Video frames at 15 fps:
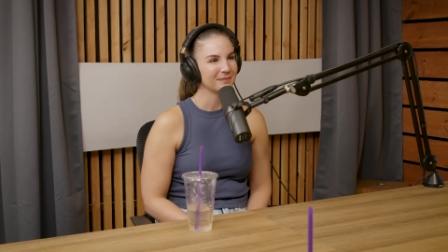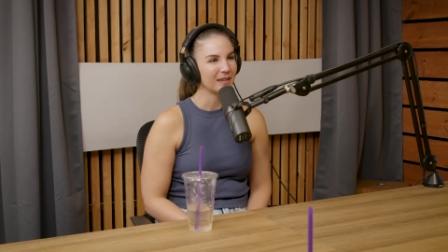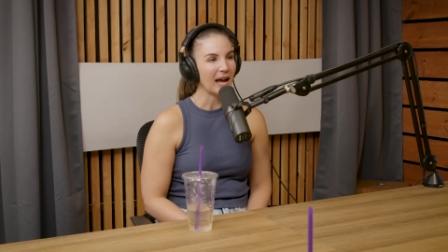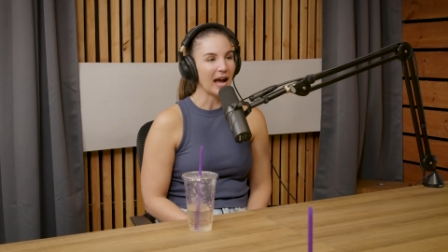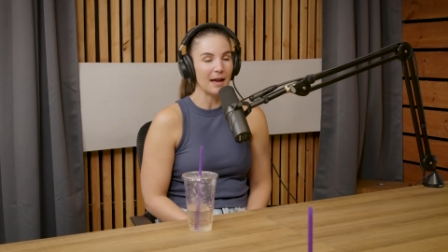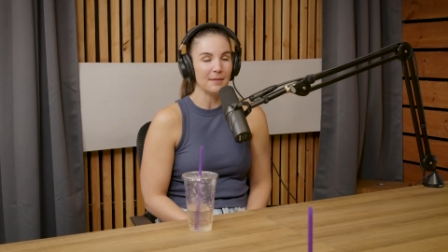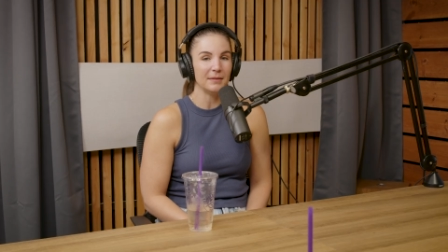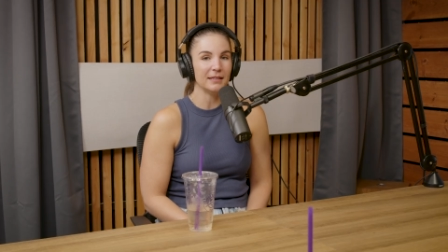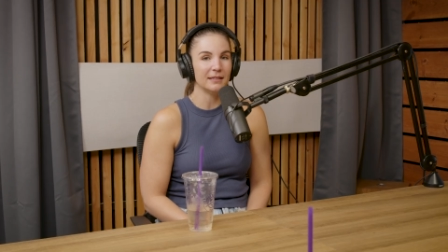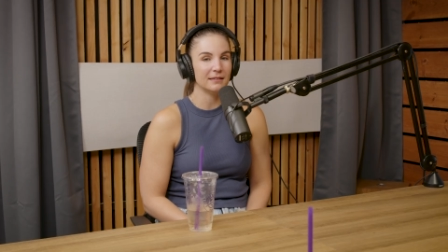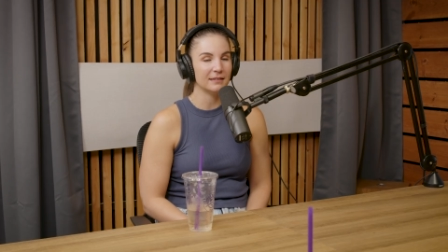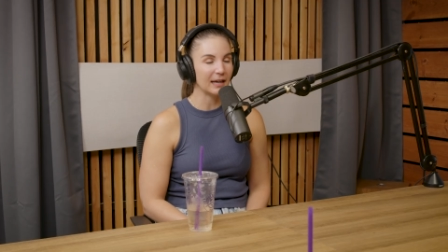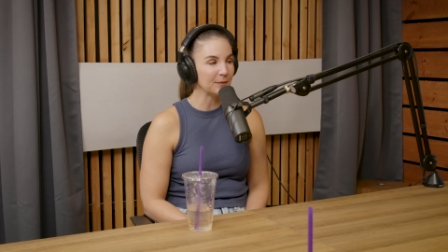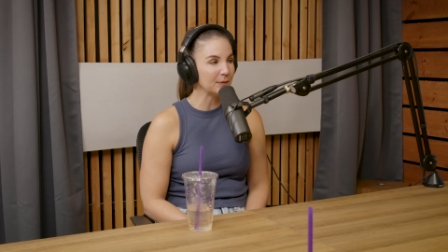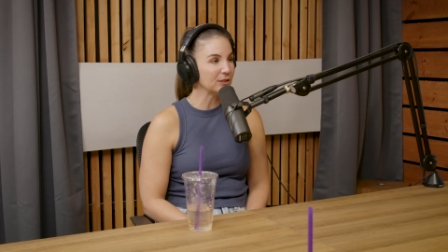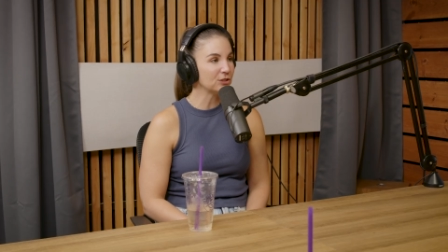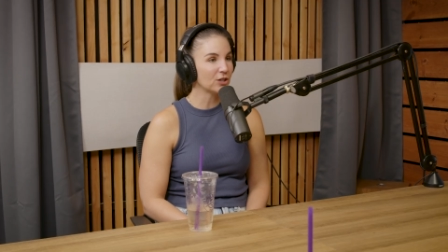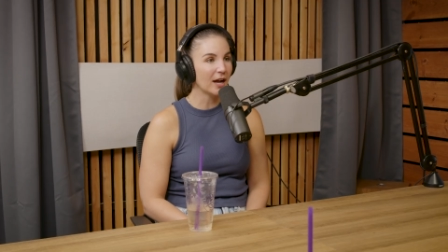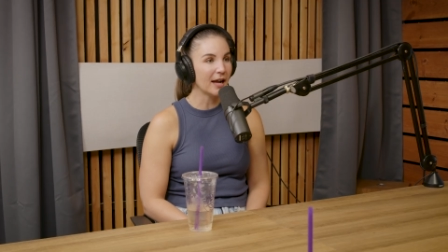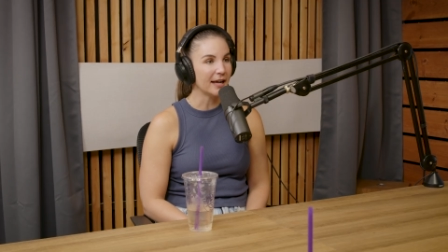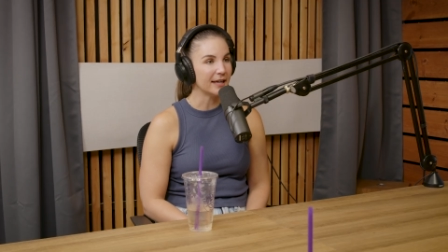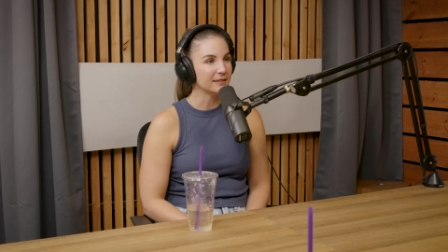I mean, we
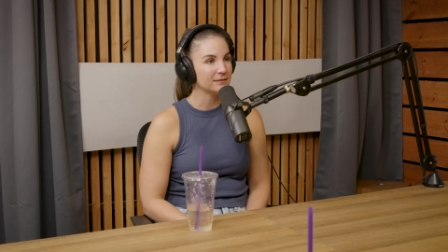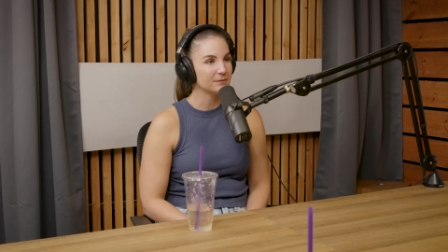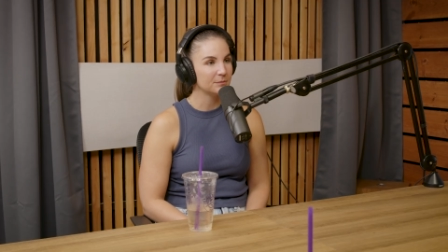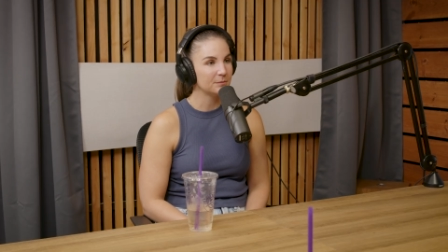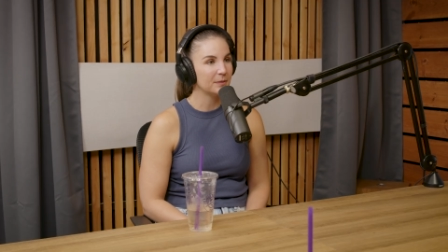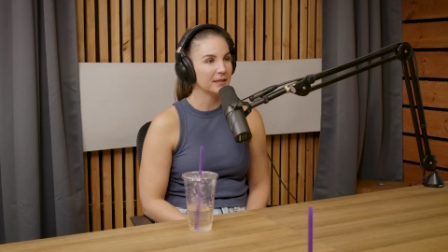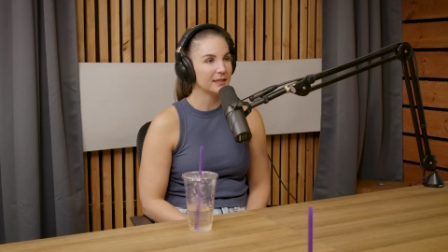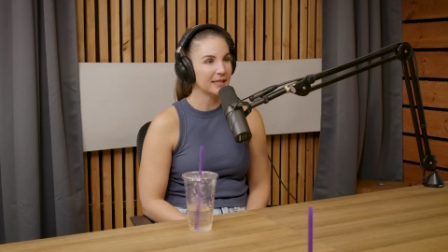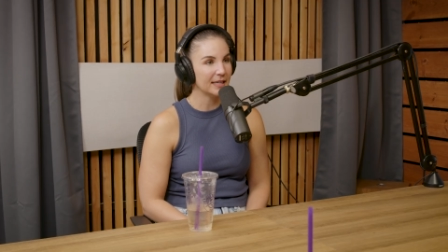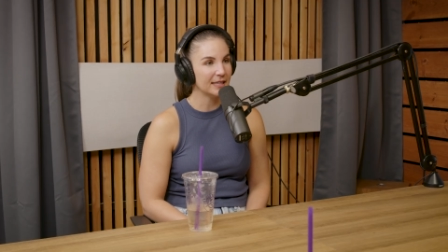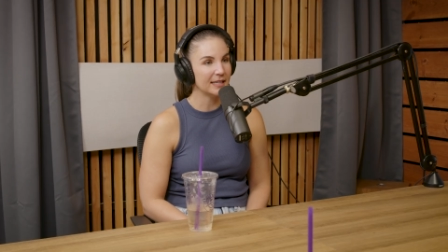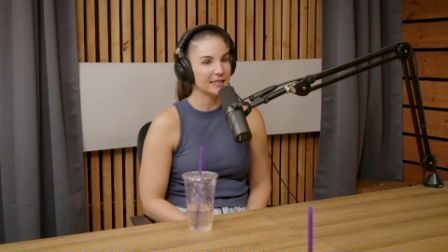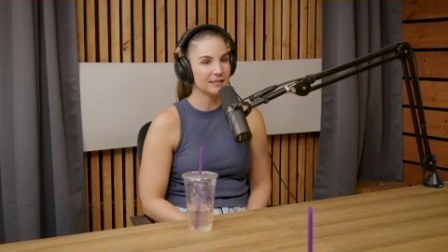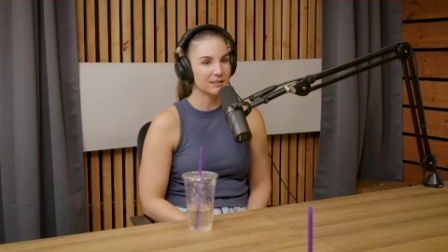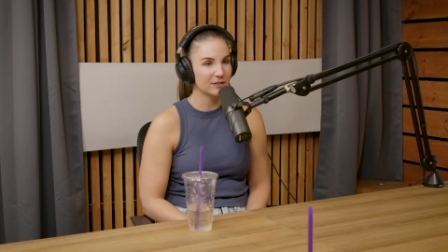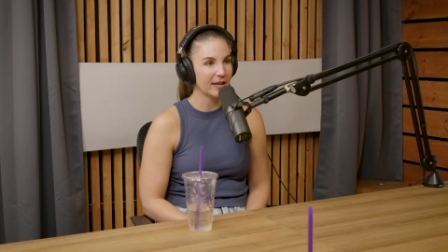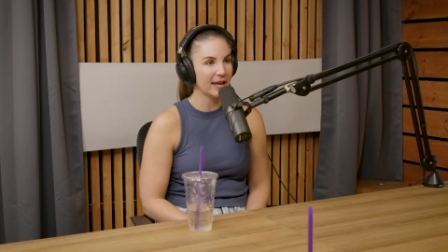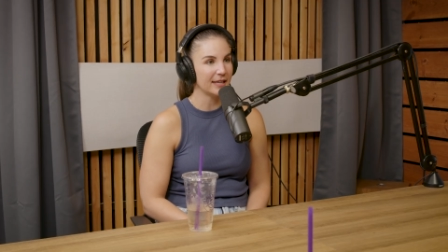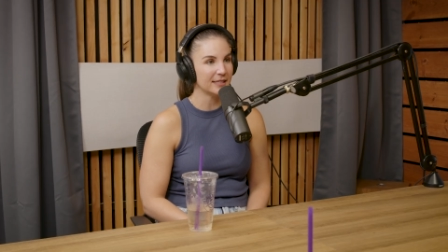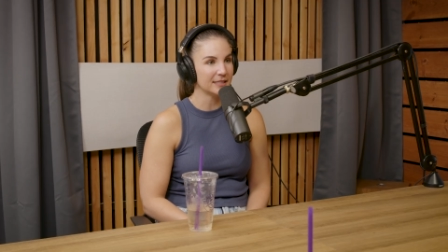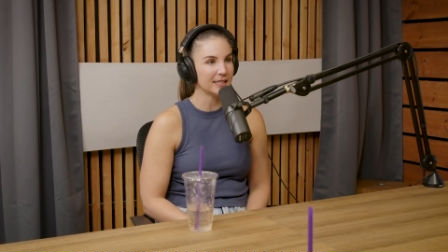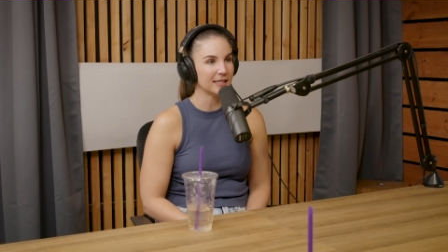try, but then it's
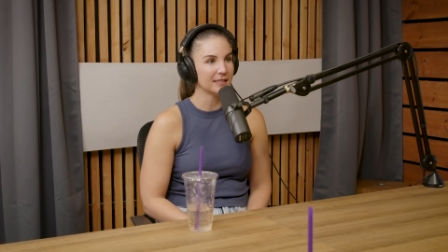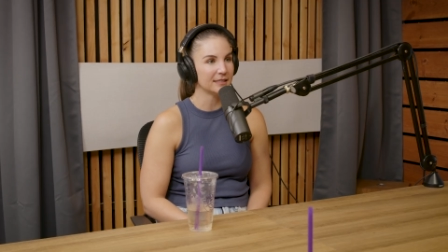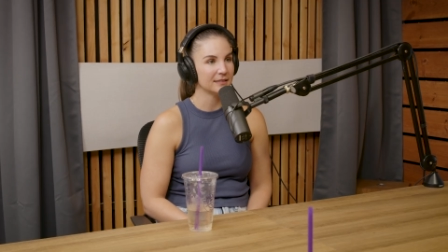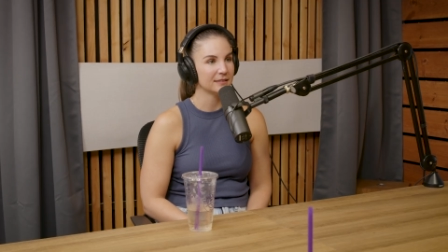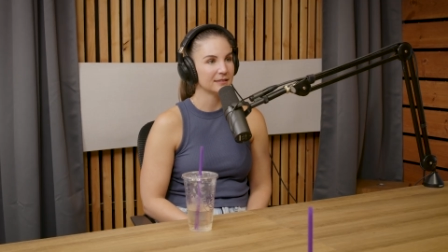hazy.